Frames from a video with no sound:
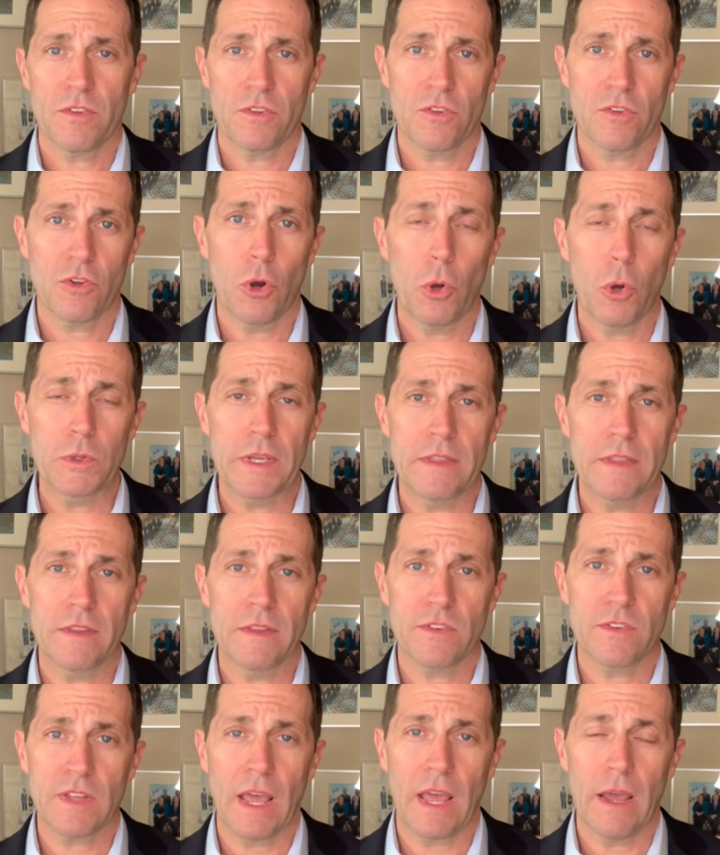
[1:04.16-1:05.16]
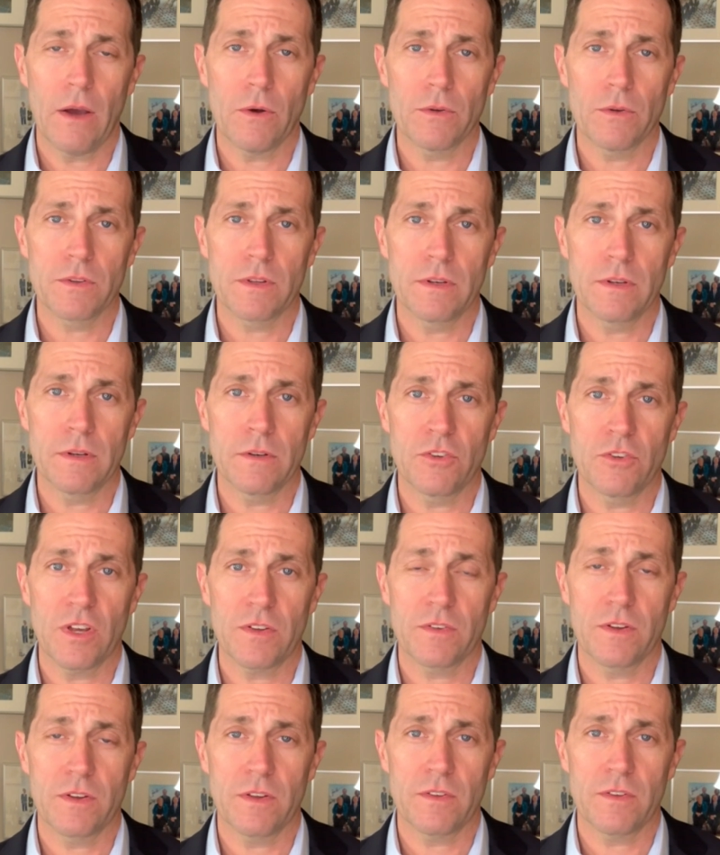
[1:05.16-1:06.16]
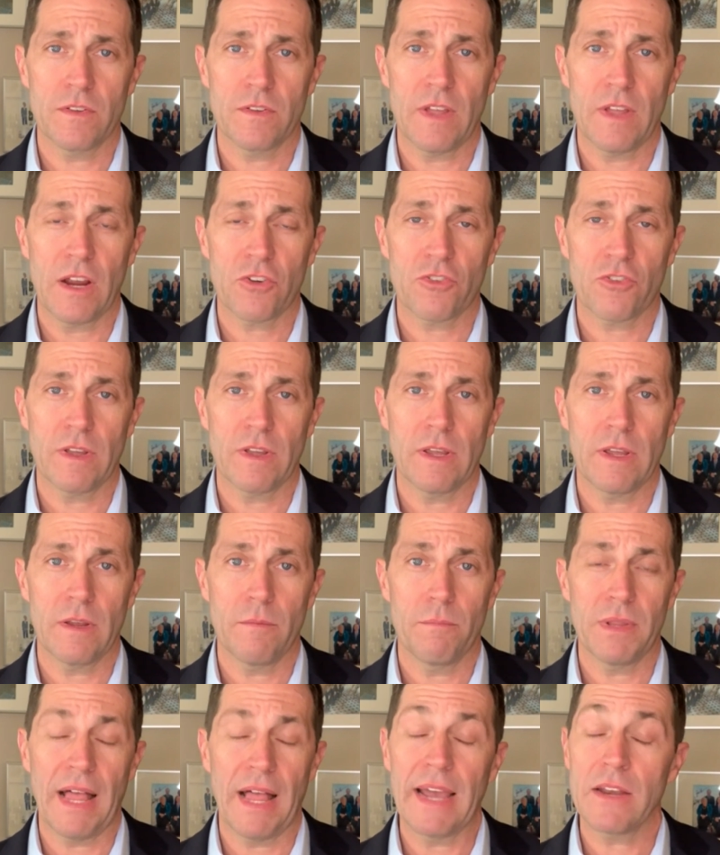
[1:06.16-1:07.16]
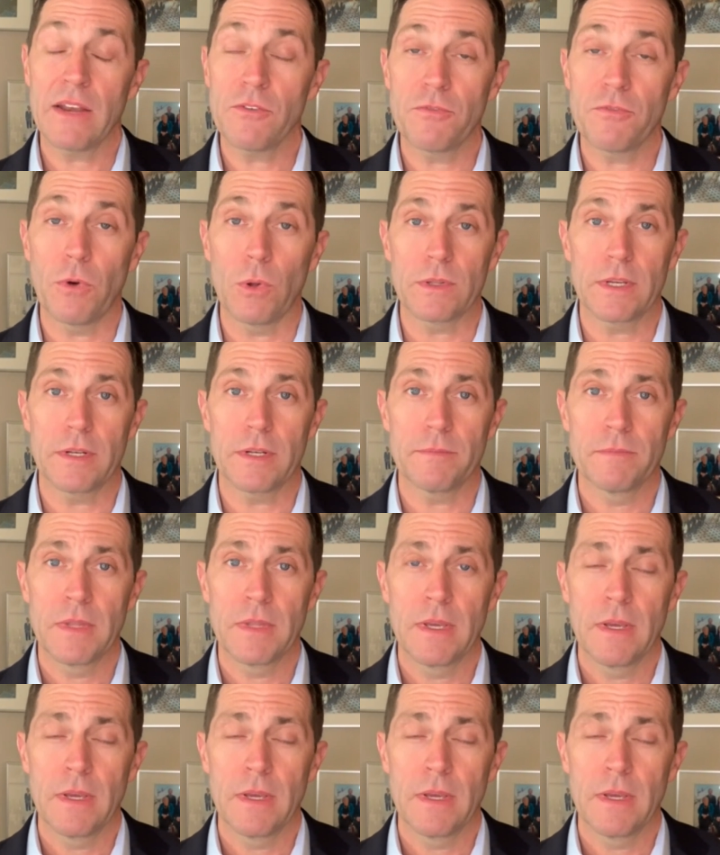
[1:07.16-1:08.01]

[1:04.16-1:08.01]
justice is holding the scales, and justice is actually blindfolded.